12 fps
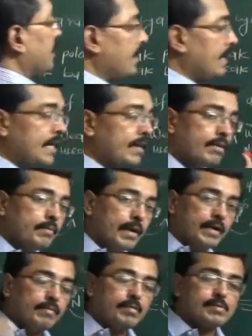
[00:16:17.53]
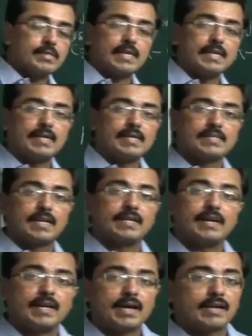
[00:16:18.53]
in our mind we have said that
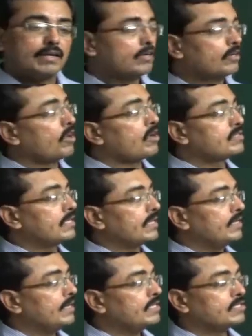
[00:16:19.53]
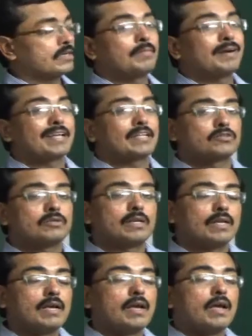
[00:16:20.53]
cyanide are toxic in nature, but
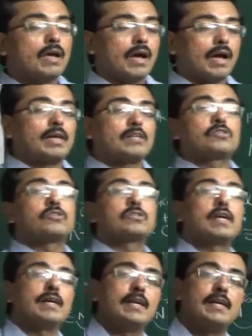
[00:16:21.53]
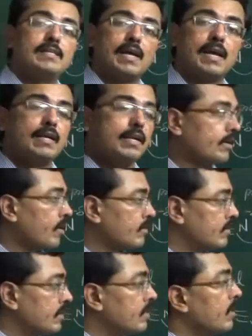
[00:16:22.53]
actually isocyanide is highly
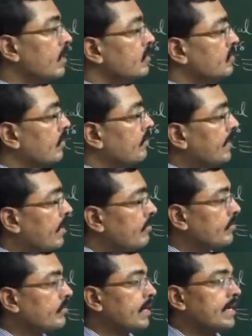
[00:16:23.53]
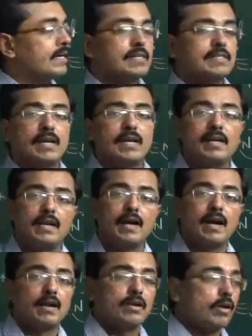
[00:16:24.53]
toxic. So we have to write that cyanide
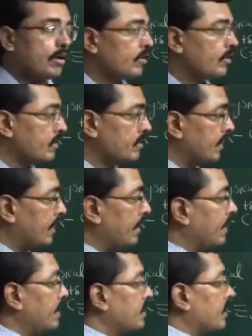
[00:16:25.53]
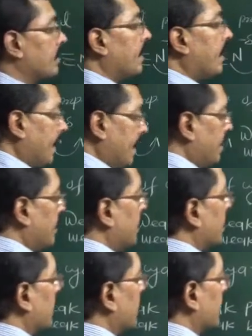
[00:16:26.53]
are non-toxic in nature and
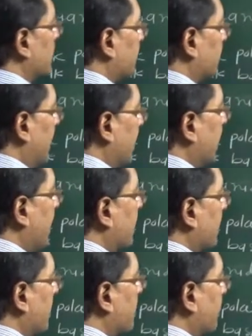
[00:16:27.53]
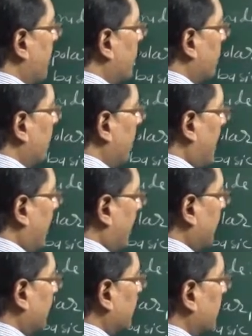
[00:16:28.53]
cyanide compound are